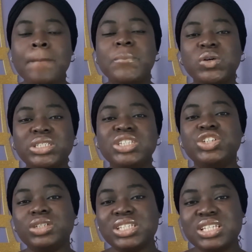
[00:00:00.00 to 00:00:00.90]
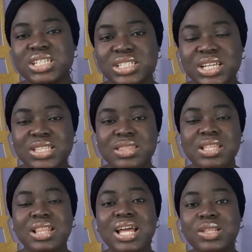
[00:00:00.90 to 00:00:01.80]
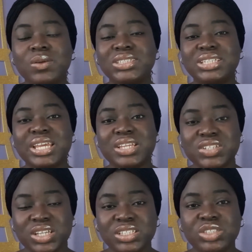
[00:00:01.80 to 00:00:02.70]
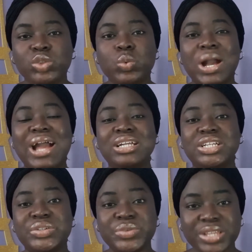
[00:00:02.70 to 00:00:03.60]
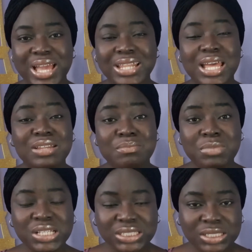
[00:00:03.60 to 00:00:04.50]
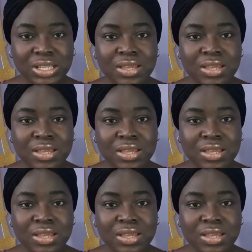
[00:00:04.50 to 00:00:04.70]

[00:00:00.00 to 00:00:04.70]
but he just needed the landlord's agent to agree and admit